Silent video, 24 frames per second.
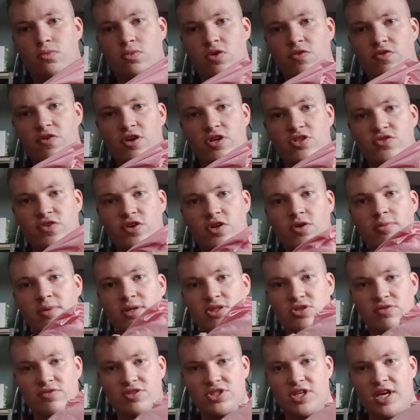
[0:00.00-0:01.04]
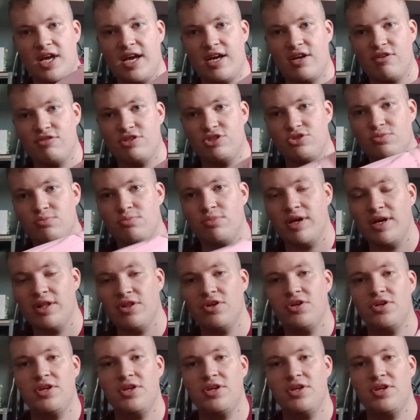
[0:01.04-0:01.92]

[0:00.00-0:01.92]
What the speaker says: first film is obviously Hagrid's umbrella.